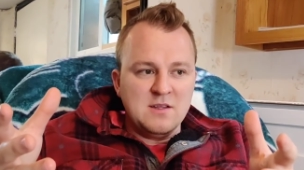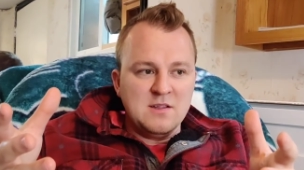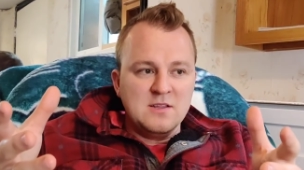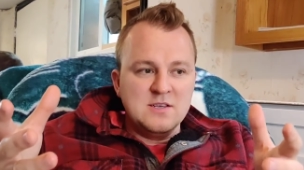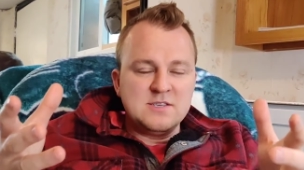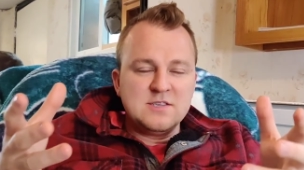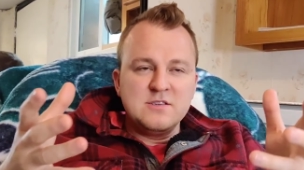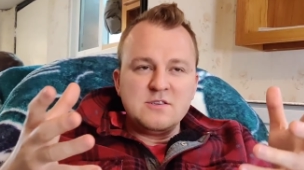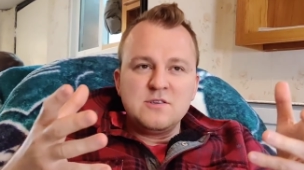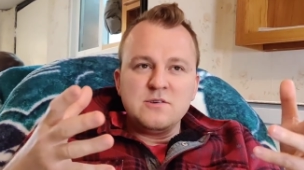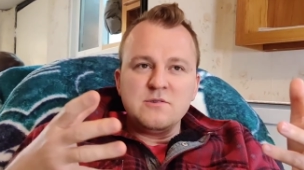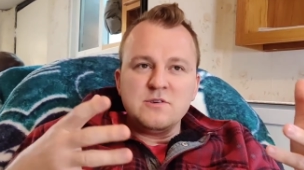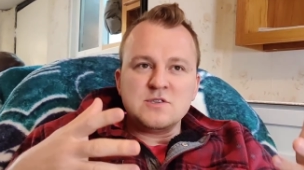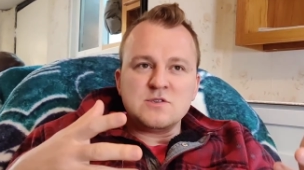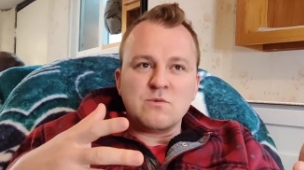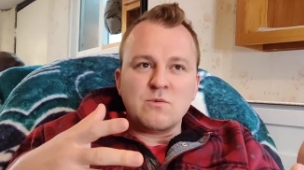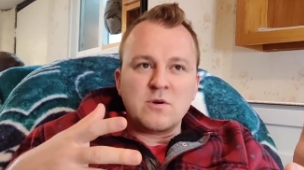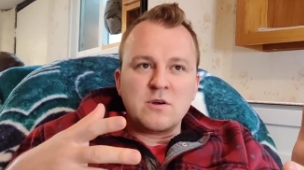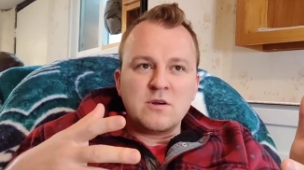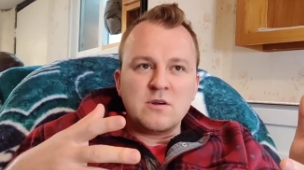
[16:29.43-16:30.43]
Listen to
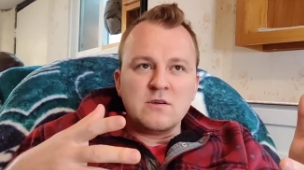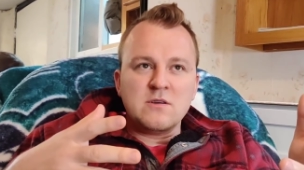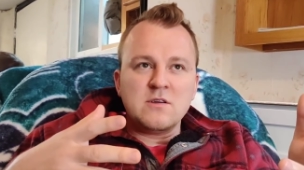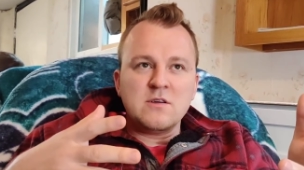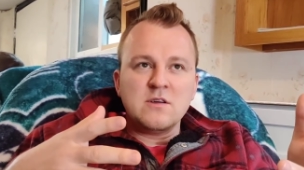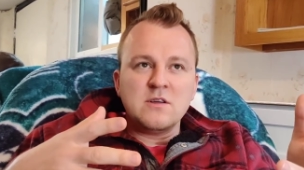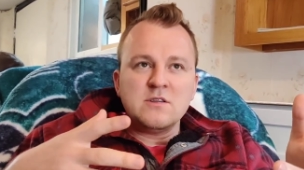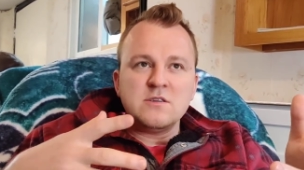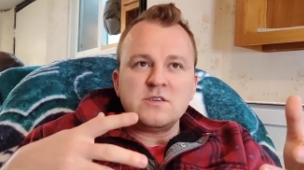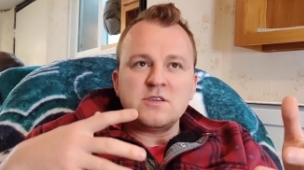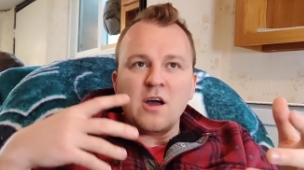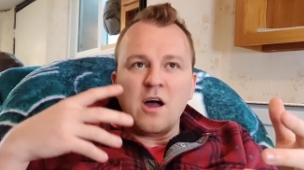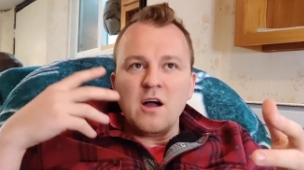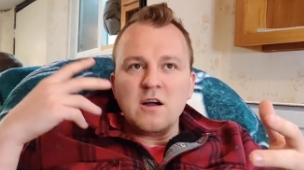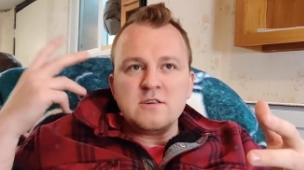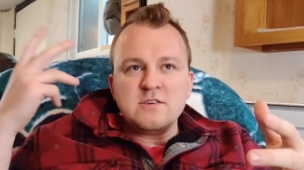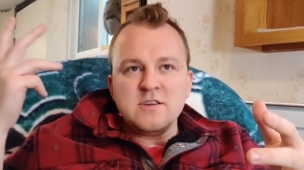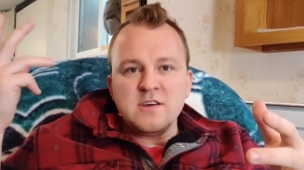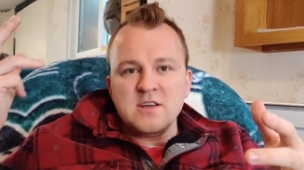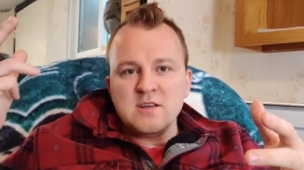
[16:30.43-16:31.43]
his word.
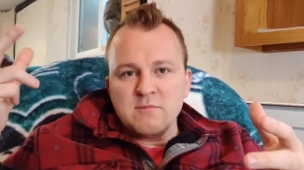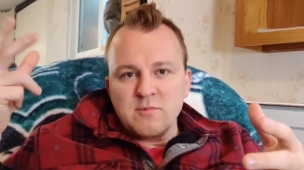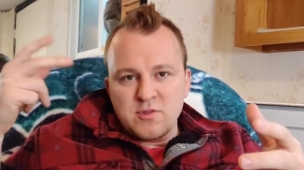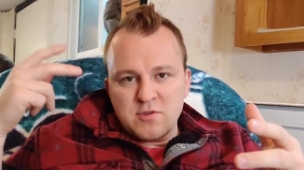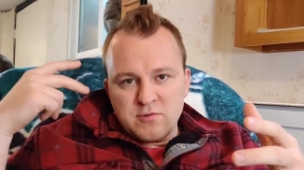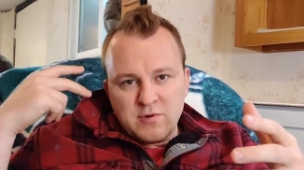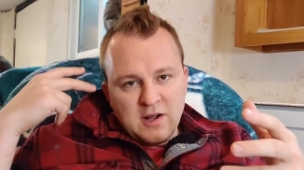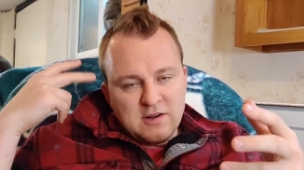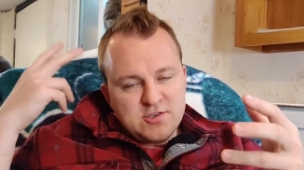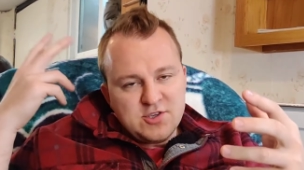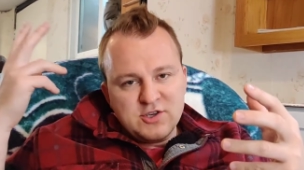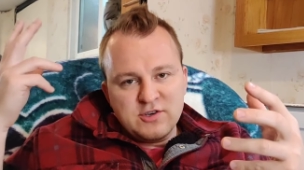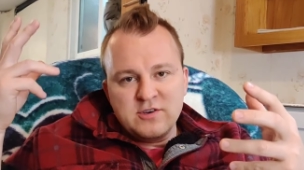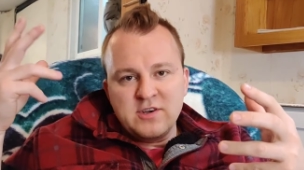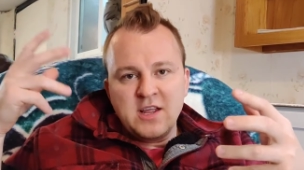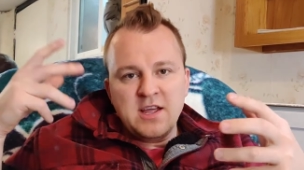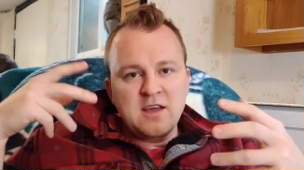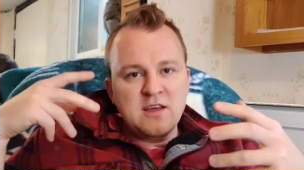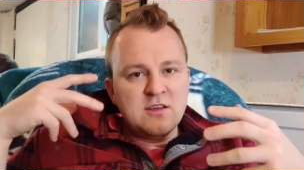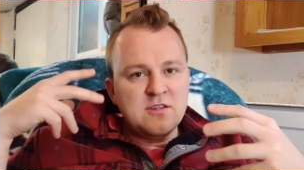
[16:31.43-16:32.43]
Talk to him throughout your
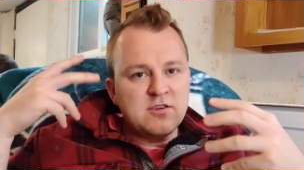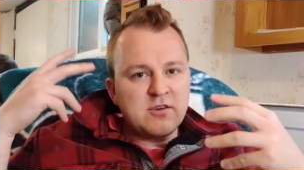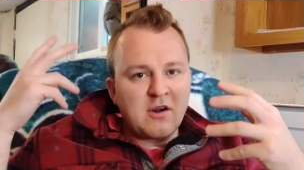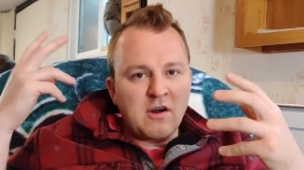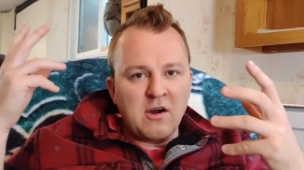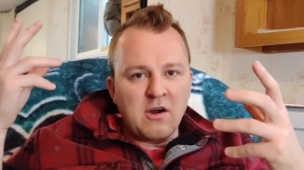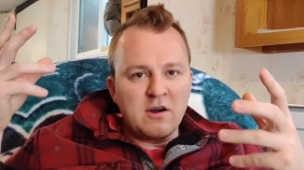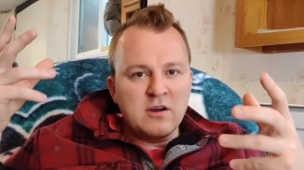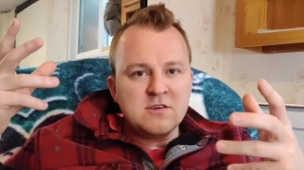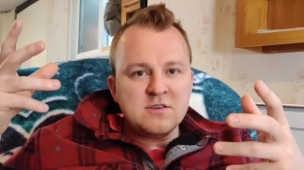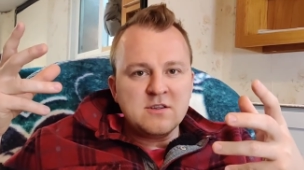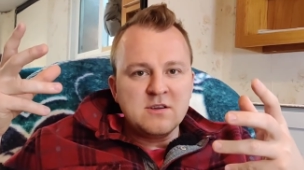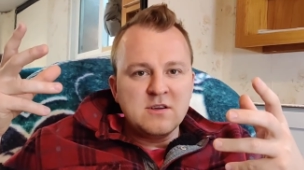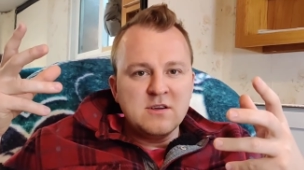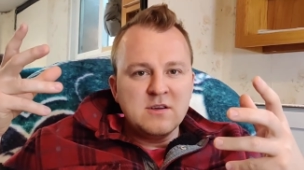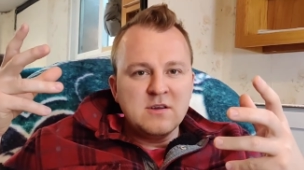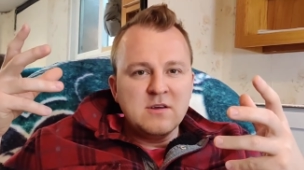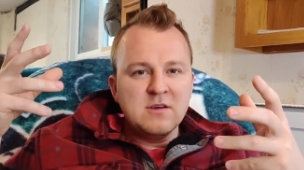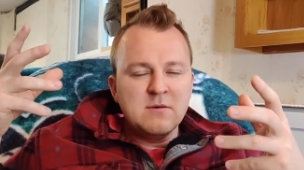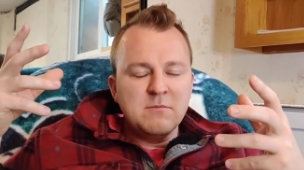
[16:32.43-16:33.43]
day in your heart.
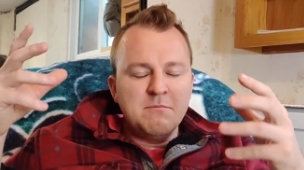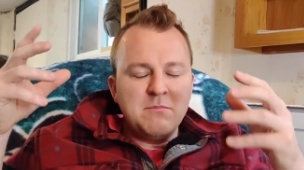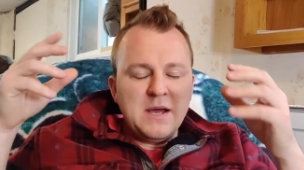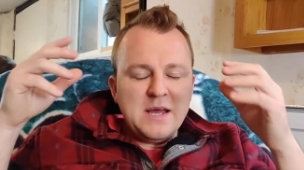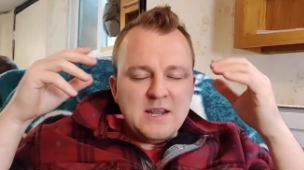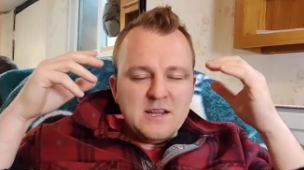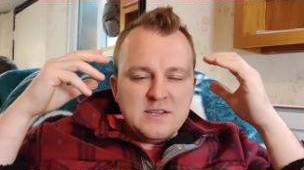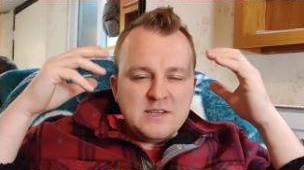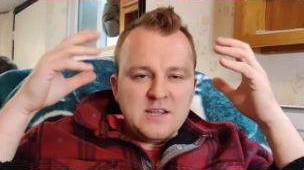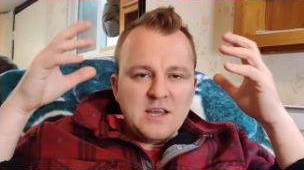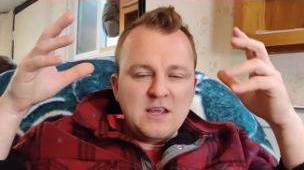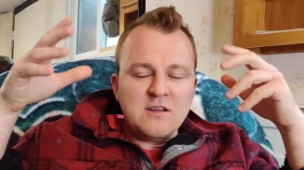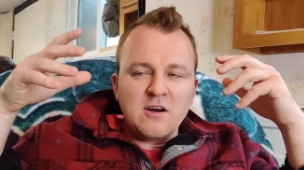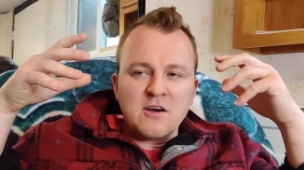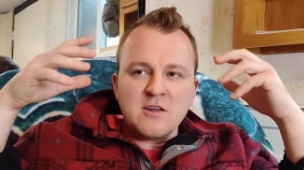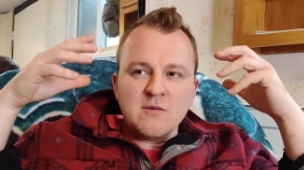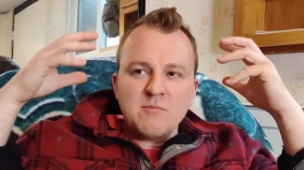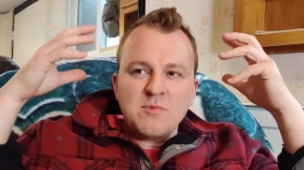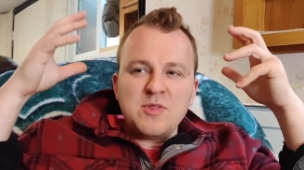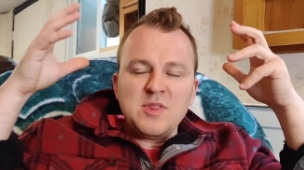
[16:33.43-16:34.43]
Meditate
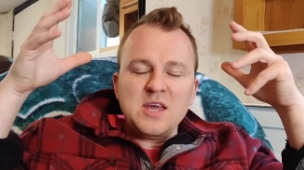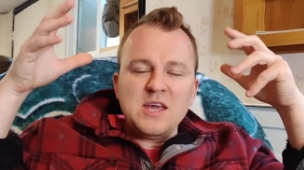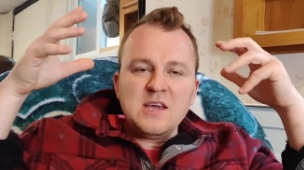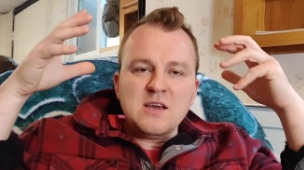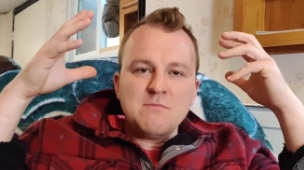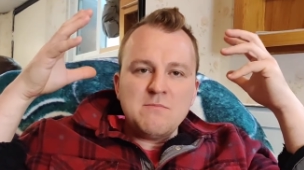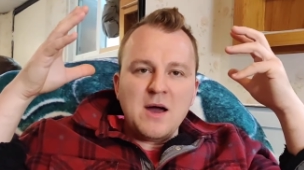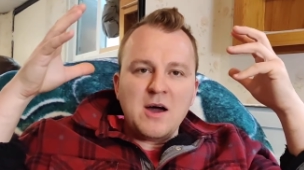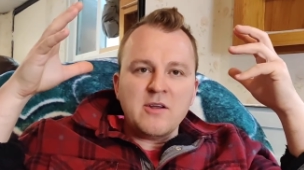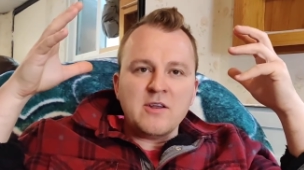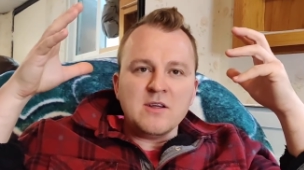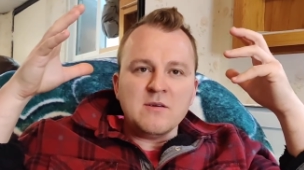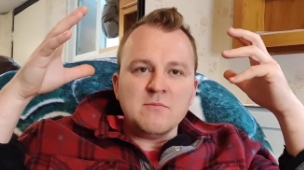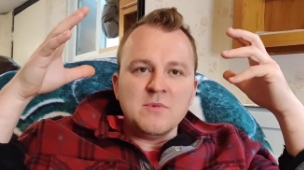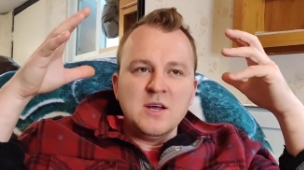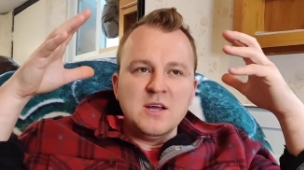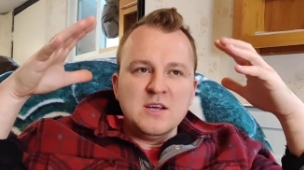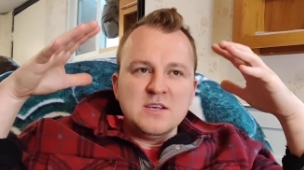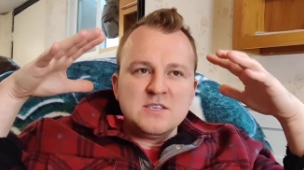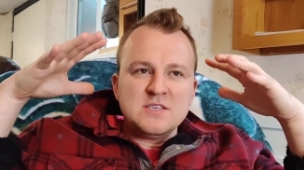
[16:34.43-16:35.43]
on him. Think about
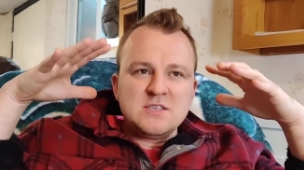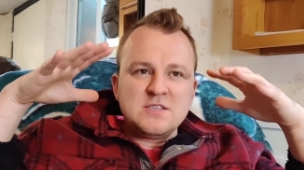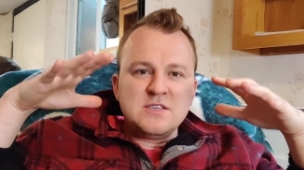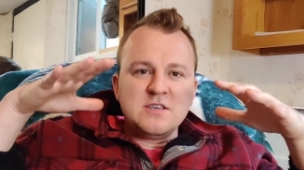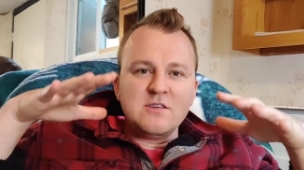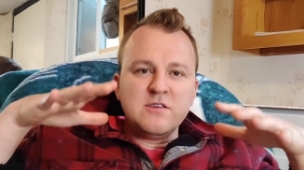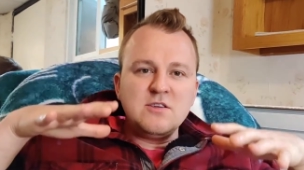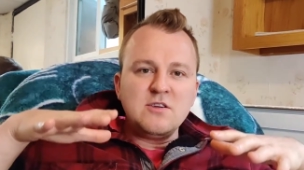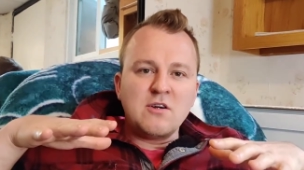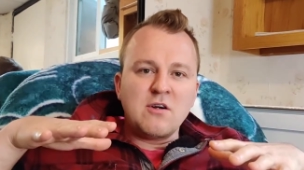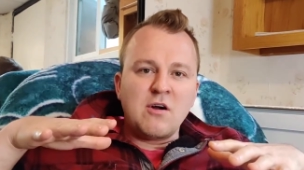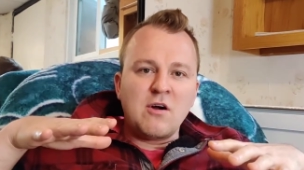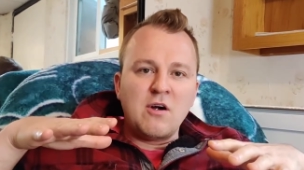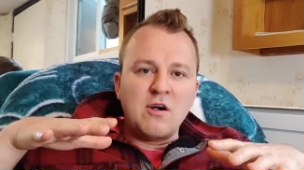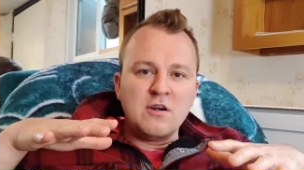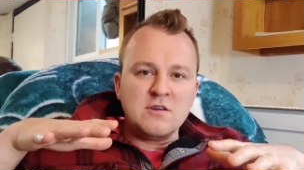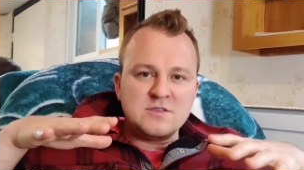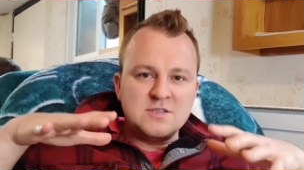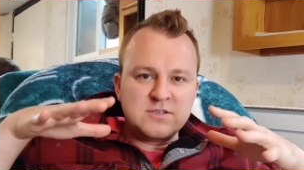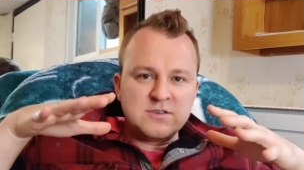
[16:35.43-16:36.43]
him. Still your
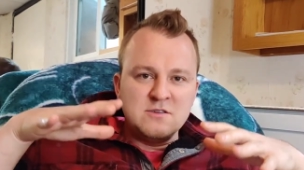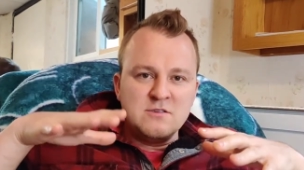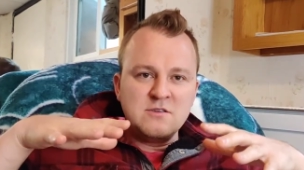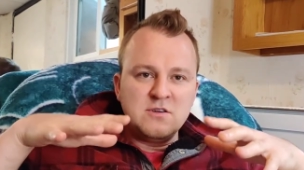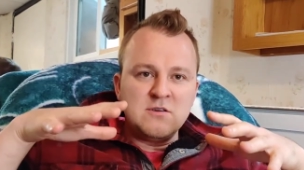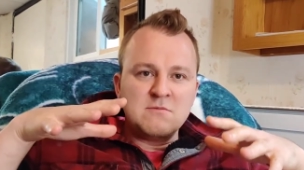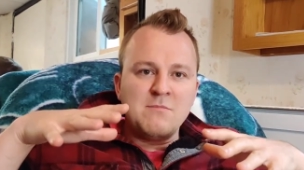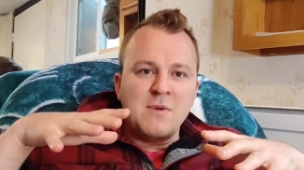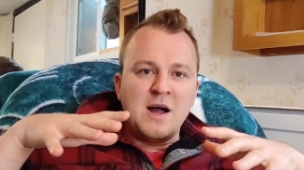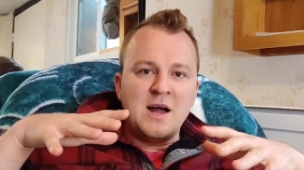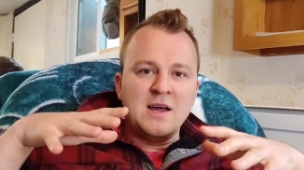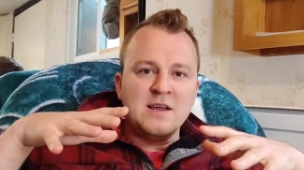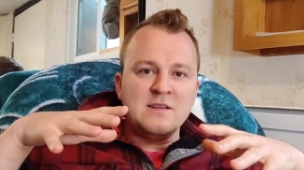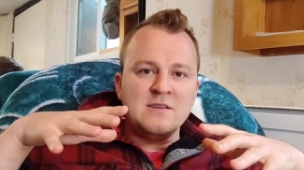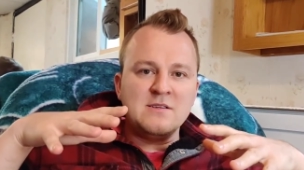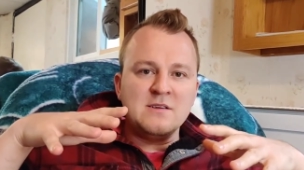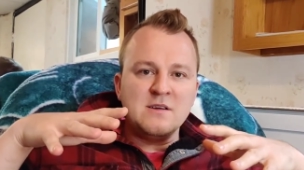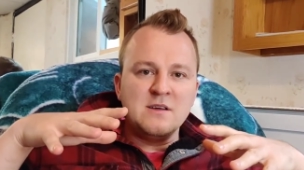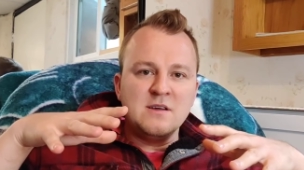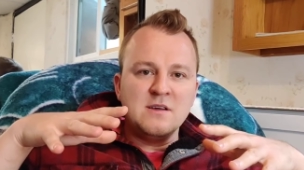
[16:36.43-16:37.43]
heart. Still your
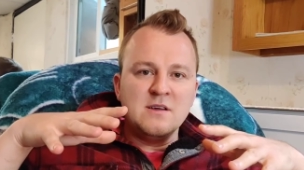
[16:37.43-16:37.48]
mind.